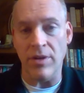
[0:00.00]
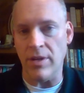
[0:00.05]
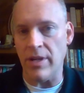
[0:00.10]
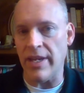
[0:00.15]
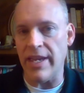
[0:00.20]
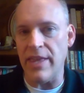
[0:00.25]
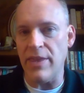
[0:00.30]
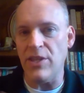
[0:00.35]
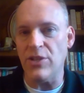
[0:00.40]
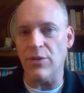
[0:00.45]

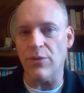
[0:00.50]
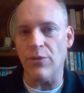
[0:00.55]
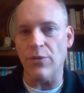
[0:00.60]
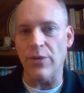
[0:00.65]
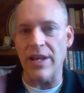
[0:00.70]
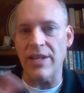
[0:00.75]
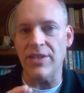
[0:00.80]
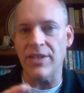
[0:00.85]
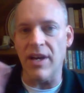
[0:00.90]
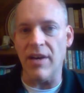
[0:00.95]
again, these are
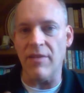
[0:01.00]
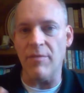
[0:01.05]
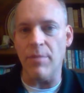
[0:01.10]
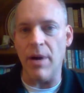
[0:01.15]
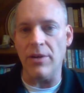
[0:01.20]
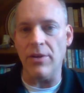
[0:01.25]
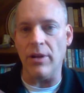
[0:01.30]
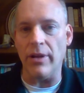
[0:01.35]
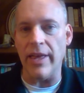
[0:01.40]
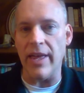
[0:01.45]
friends of
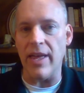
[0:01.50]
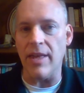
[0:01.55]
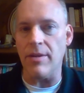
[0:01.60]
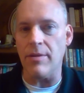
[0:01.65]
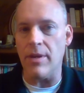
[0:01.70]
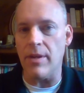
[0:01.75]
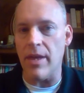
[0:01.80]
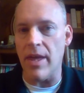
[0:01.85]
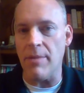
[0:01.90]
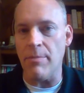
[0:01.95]
Bundle
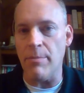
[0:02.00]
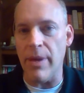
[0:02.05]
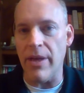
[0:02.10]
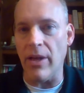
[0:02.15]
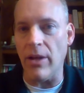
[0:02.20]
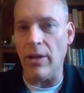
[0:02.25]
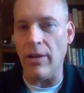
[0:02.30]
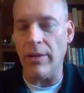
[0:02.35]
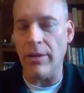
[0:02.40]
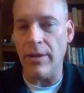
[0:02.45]
and
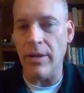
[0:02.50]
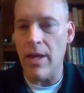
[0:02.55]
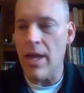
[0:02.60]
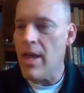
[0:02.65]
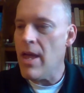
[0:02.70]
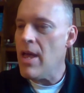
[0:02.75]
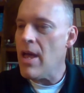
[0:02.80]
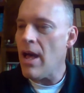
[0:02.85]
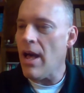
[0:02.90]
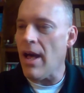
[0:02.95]
Bill.
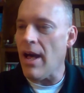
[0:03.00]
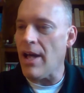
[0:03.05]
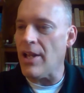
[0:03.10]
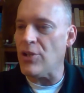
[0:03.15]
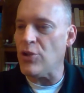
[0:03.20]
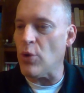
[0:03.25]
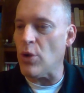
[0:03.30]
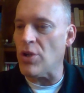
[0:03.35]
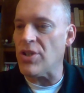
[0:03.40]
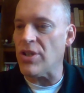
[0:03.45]
I
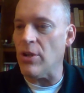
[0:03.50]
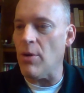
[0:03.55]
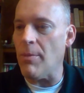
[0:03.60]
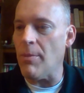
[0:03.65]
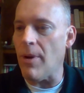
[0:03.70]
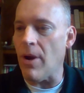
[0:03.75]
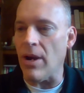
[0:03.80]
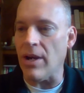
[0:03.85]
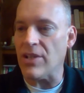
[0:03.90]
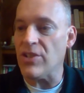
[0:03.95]

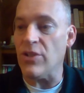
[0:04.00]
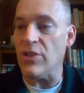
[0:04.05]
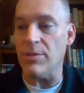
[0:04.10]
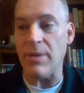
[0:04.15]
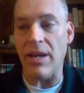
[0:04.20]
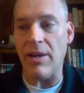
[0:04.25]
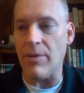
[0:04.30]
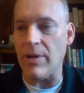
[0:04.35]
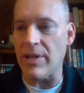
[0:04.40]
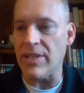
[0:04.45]

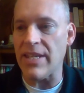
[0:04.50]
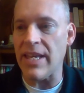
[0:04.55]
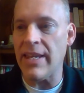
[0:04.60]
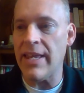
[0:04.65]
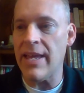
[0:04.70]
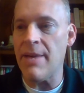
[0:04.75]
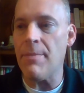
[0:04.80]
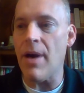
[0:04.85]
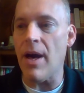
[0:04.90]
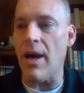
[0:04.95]
already said
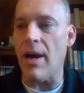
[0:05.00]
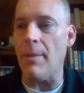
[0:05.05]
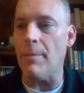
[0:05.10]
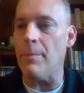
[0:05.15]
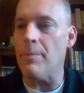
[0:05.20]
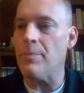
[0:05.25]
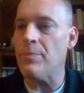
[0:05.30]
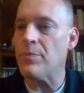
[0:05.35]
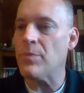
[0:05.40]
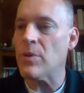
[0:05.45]
him.
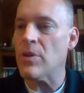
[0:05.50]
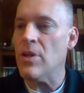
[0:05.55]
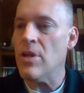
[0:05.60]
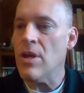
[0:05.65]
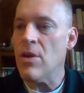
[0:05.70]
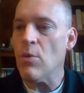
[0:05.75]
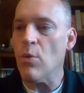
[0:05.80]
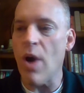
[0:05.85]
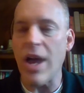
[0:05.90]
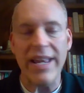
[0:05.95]

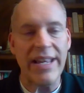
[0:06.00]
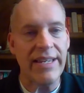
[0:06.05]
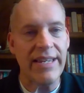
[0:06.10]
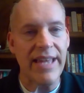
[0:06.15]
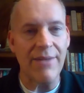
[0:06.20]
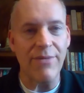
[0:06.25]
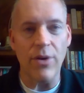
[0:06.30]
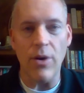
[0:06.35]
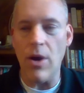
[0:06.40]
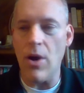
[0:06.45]
Ronnie
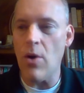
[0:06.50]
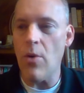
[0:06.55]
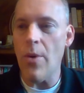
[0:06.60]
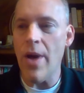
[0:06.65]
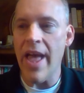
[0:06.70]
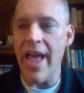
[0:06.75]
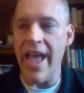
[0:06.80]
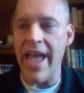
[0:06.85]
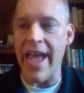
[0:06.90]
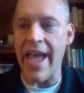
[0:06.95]
Devereaux
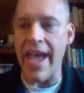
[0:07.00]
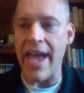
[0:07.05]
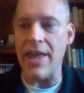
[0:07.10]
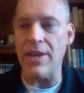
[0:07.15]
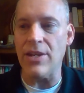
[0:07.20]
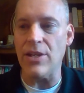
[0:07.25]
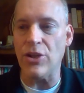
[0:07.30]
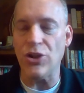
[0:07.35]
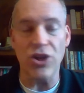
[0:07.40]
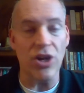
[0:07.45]

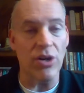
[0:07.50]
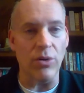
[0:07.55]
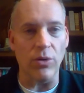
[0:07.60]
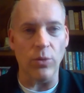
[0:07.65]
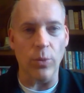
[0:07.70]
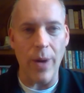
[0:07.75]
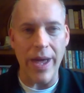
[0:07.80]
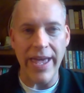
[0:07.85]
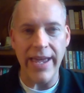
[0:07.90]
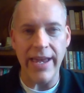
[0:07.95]
and Gerald
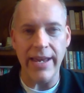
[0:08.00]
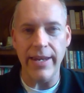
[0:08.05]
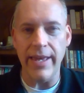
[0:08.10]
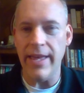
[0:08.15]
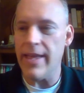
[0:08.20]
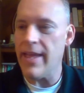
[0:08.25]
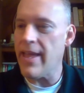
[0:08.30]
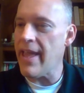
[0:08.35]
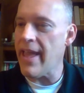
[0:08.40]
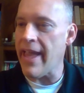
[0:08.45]
Wade,
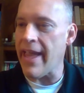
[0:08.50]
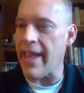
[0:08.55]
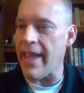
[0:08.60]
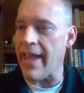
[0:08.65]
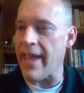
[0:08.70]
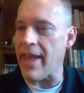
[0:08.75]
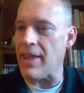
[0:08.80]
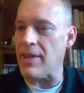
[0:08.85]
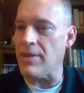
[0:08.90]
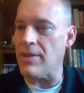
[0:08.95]

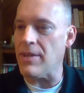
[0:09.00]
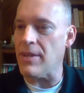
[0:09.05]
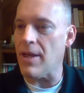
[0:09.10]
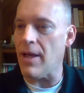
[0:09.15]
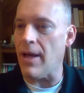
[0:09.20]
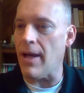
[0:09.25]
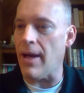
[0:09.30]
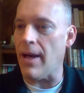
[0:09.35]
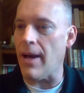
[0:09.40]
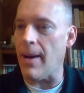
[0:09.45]
and
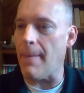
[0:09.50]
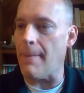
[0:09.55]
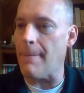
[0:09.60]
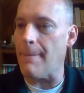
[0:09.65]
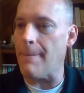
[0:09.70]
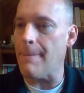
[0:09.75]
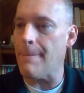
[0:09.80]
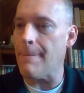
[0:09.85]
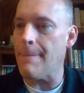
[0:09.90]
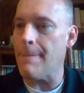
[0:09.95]

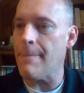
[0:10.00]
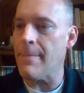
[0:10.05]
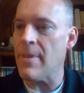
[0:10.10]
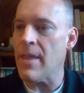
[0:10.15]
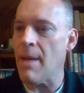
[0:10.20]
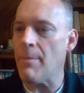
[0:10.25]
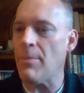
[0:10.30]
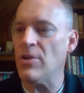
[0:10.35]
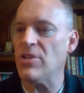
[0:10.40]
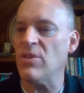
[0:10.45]

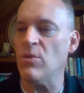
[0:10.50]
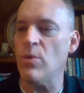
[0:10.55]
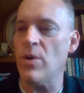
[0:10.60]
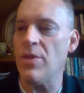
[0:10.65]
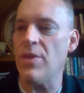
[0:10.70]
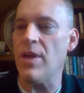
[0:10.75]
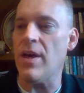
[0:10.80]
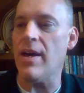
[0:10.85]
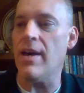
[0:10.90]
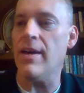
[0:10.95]
a person
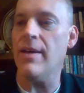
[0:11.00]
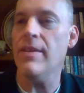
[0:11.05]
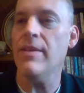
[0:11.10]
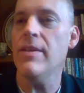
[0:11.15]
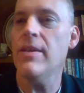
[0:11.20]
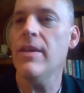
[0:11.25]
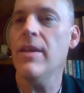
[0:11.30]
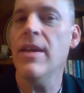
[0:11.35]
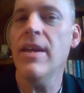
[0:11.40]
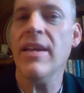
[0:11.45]
with a
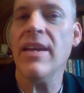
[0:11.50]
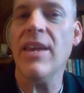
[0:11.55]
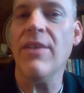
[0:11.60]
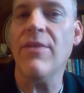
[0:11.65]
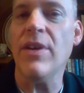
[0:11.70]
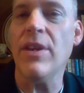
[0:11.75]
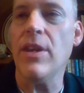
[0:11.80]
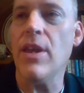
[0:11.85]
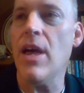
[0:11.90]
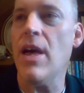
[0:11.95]
kind
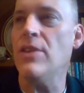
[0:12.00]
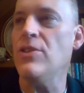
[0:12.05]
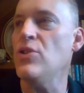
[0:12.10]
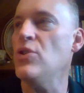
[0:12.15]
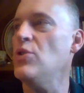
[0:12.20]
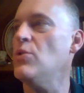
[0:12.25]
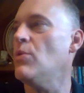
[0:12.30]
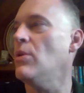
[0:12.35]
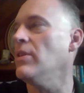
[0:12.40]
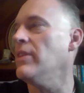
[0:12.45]
of an
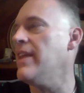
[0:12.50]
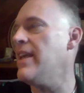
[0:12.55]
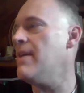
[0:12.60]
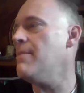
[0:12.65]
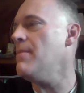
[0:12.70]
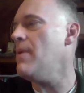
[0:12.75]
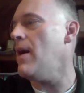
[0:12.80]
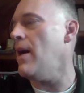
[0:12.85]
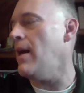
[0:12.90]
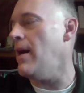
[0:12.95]
unusual
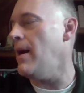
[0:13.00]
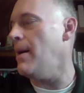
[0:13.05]
name,